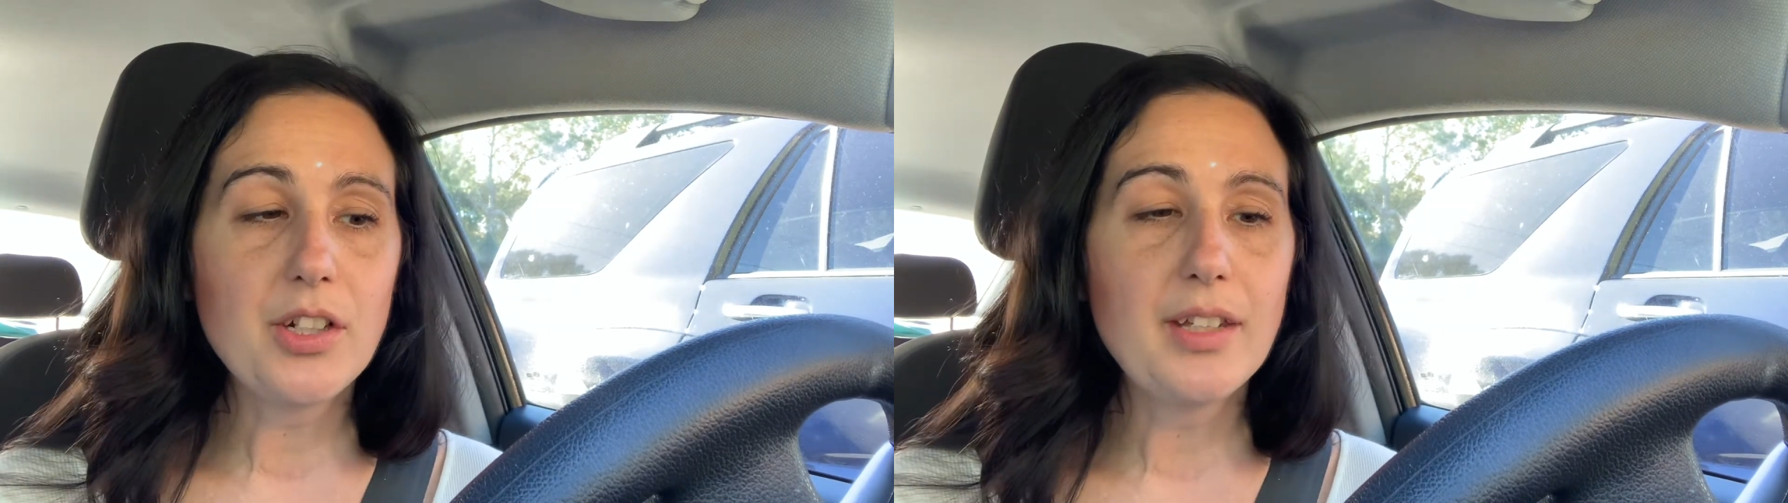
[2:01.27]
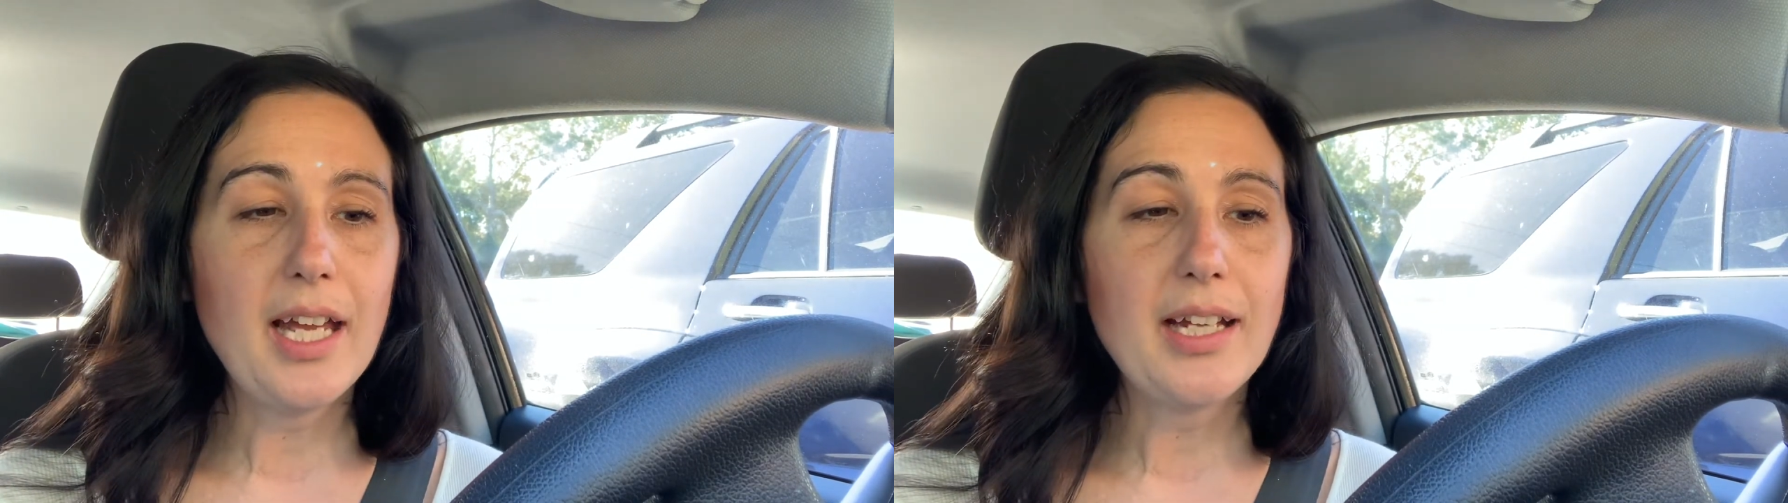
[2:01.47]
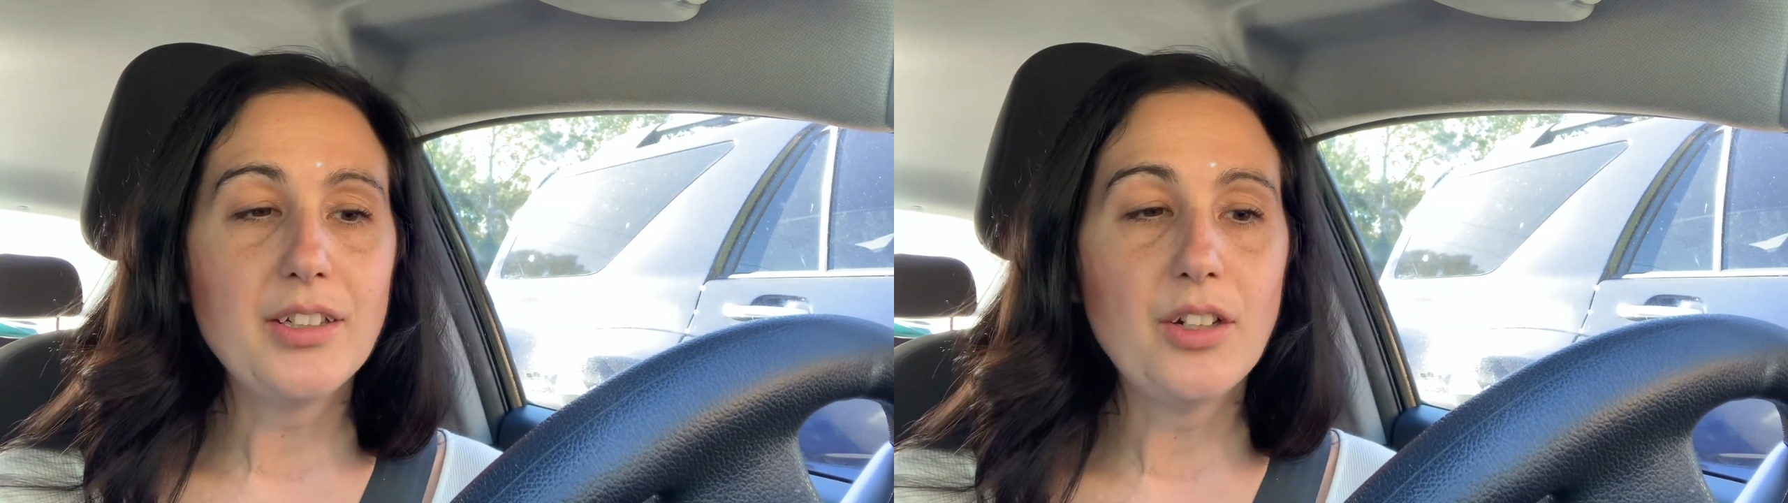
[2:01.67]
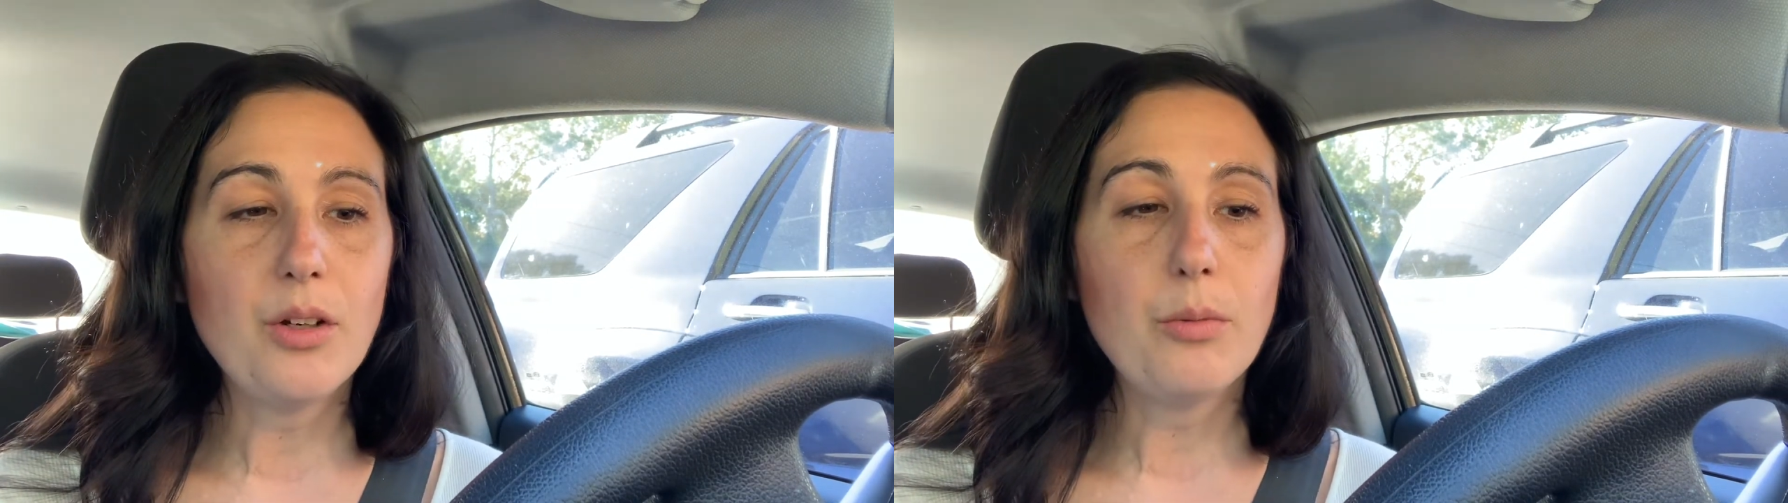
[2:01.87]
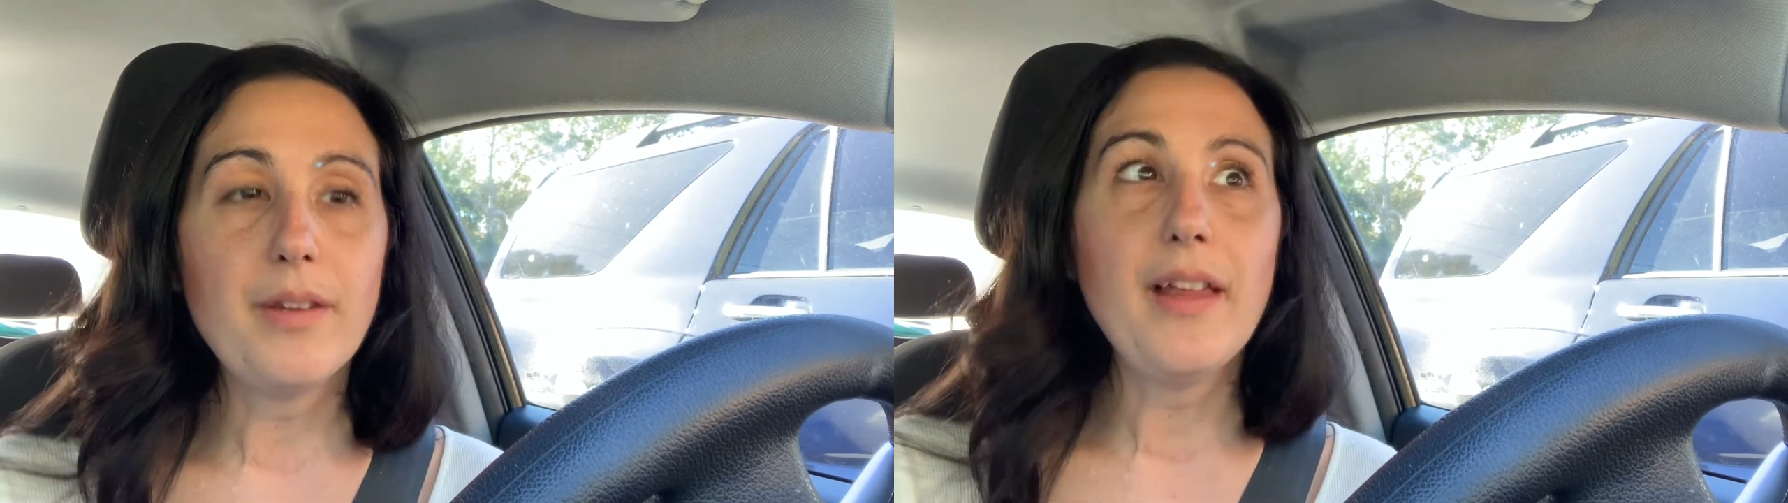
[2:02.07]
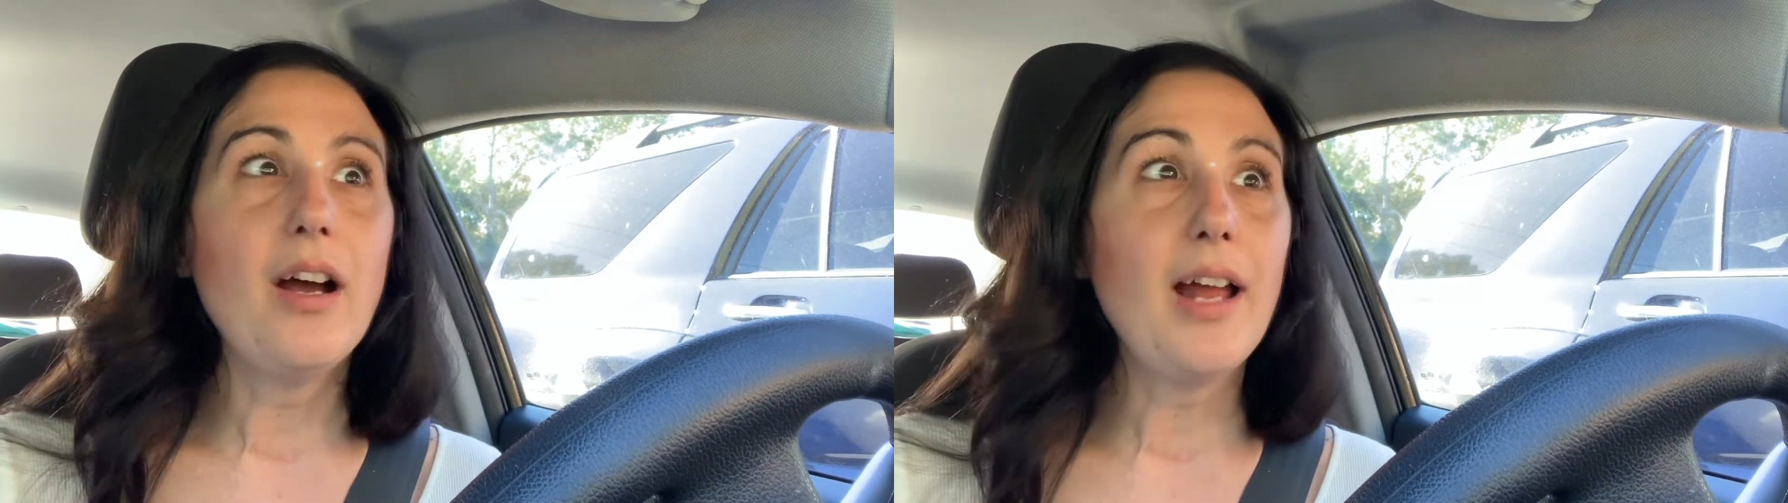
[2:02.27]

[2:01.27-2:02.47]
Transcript: that, without